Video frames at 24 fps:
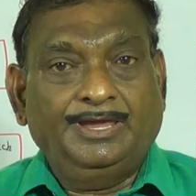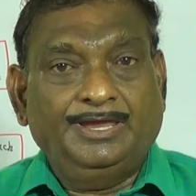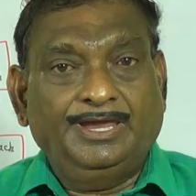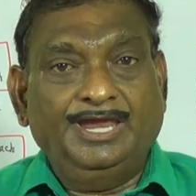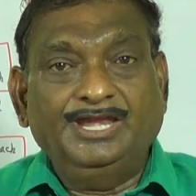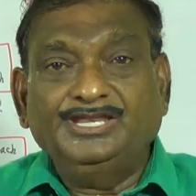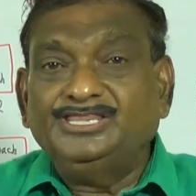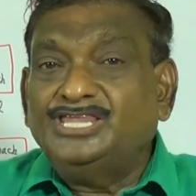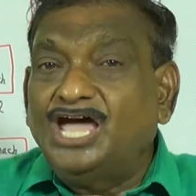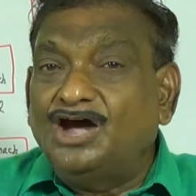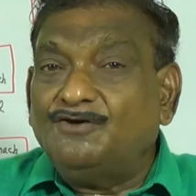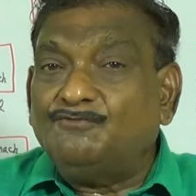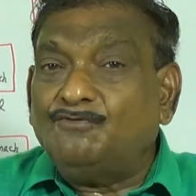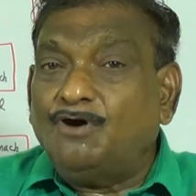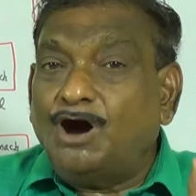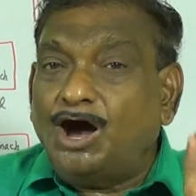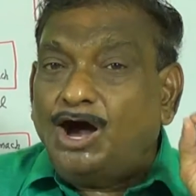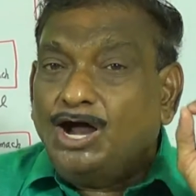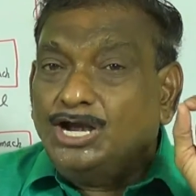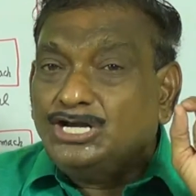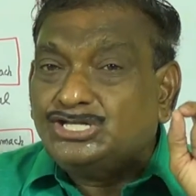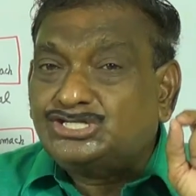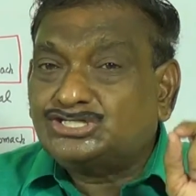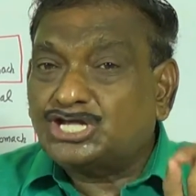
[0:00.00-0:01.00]
In the
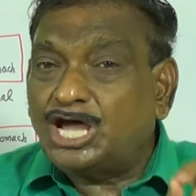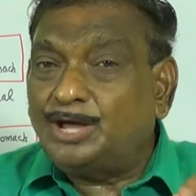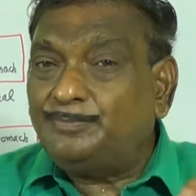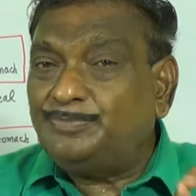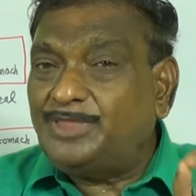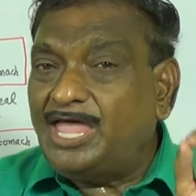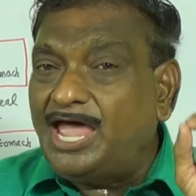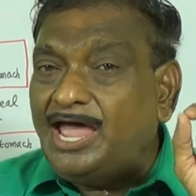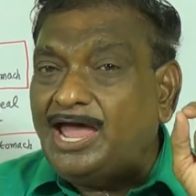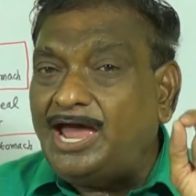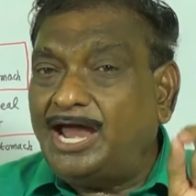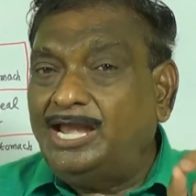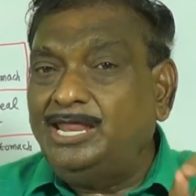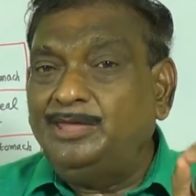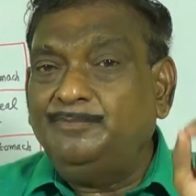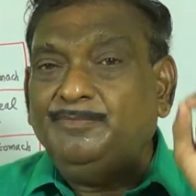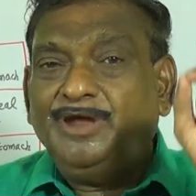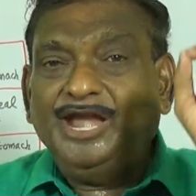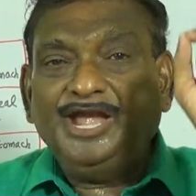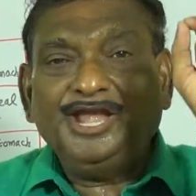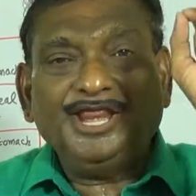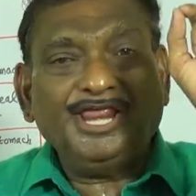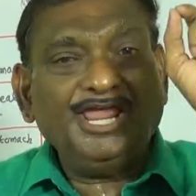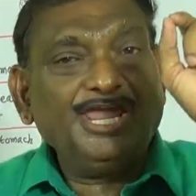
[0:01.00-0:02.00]
walls of the
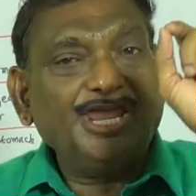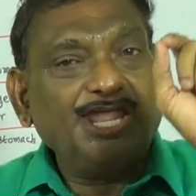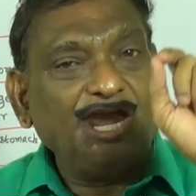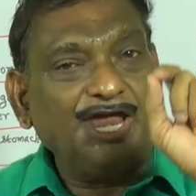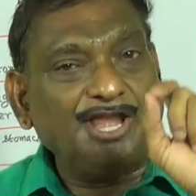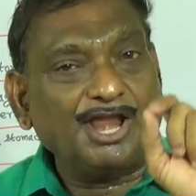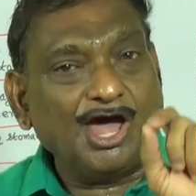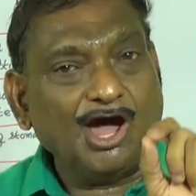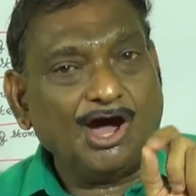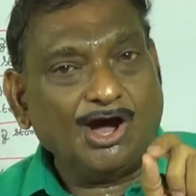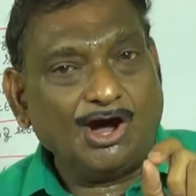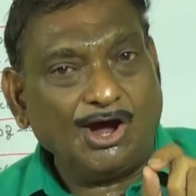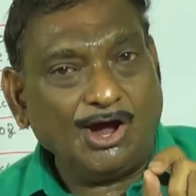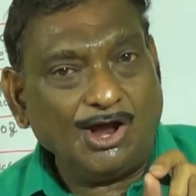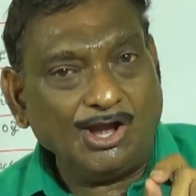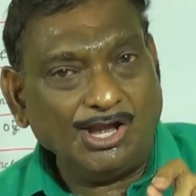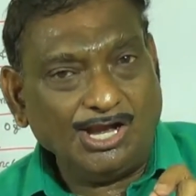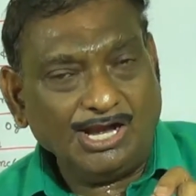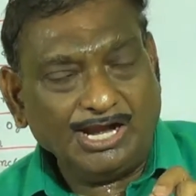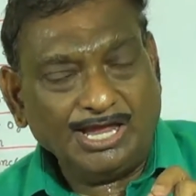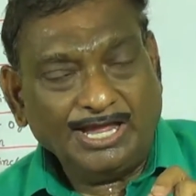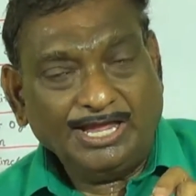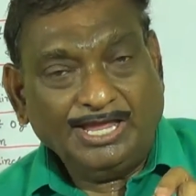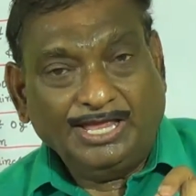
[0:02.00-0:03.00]
alimentary
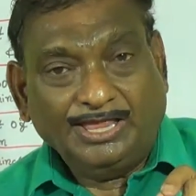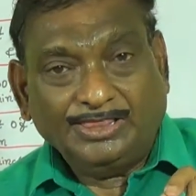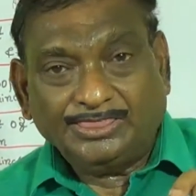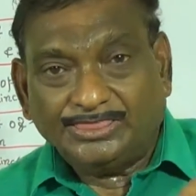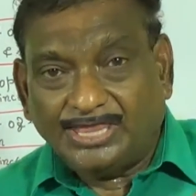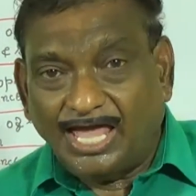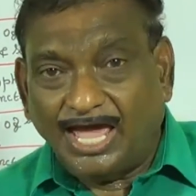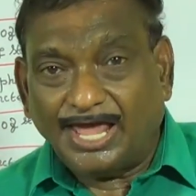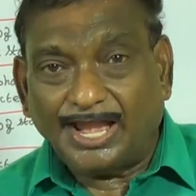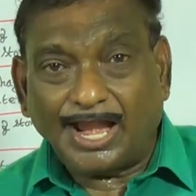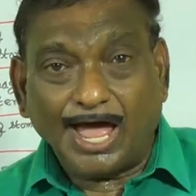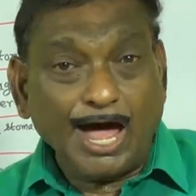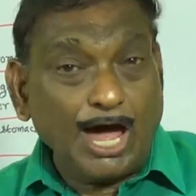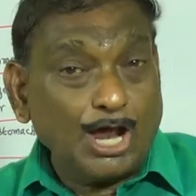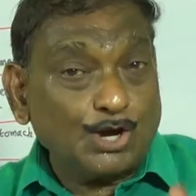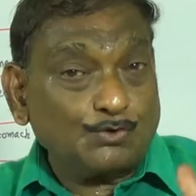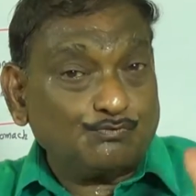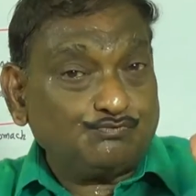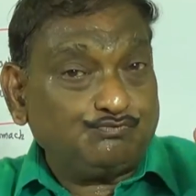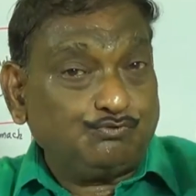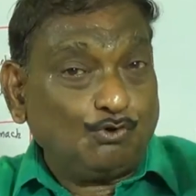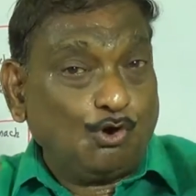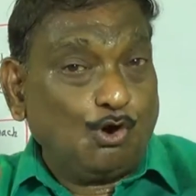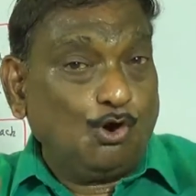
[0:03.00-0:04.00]
canal there
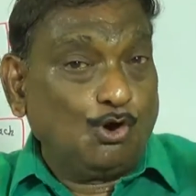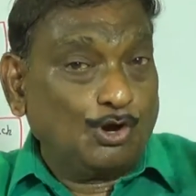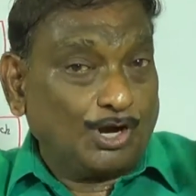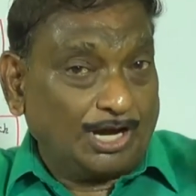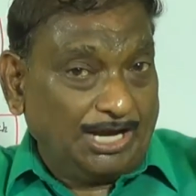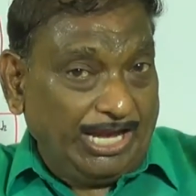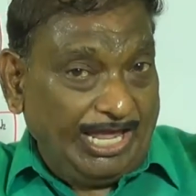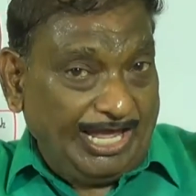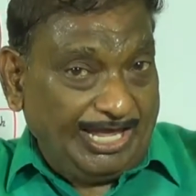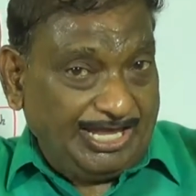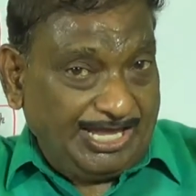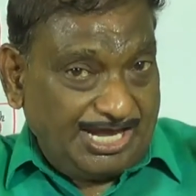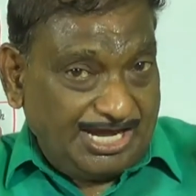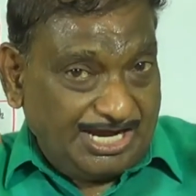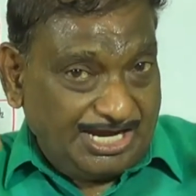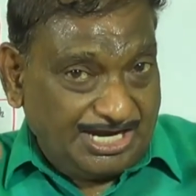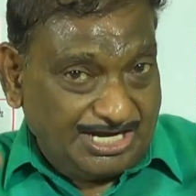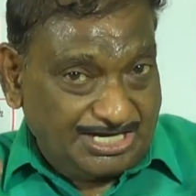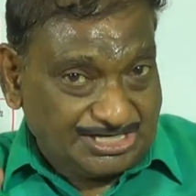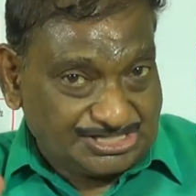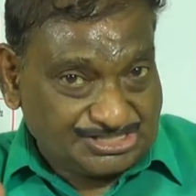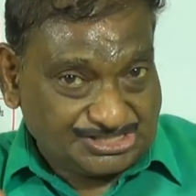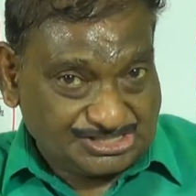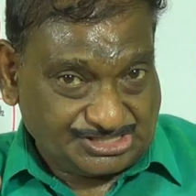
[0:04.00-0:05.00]
are 4
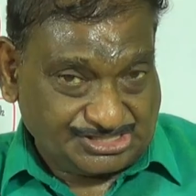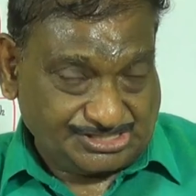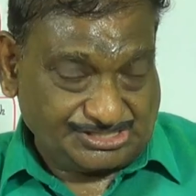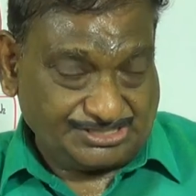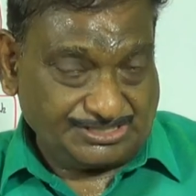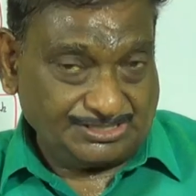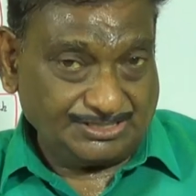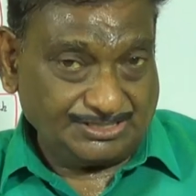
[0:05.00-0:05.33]
layers.